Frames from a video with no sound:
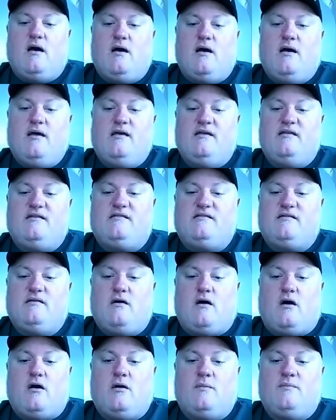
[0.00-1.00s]
his
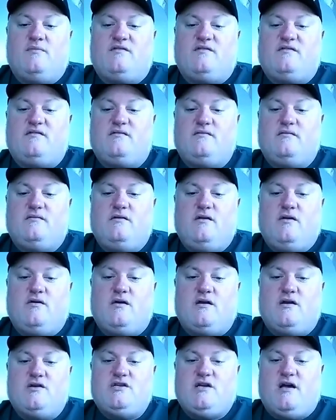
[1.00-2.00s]
arms you
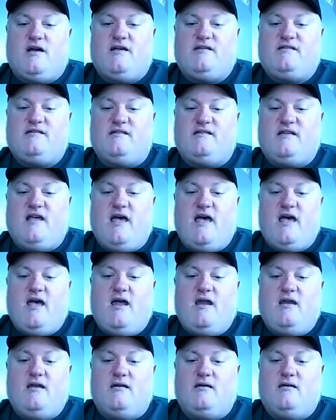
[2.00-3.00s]
can adjust, his
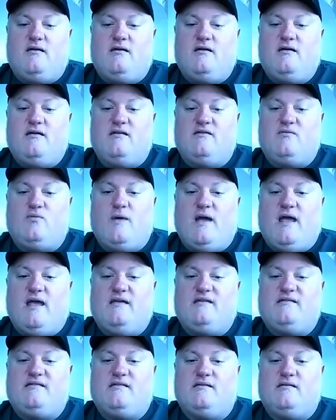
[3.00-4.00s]
head and his
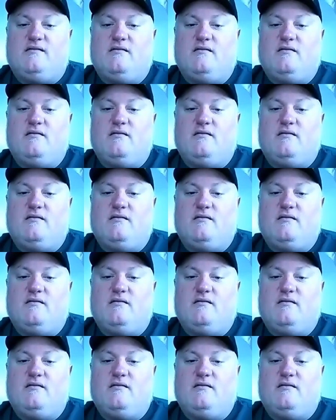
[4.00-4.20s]
waist, and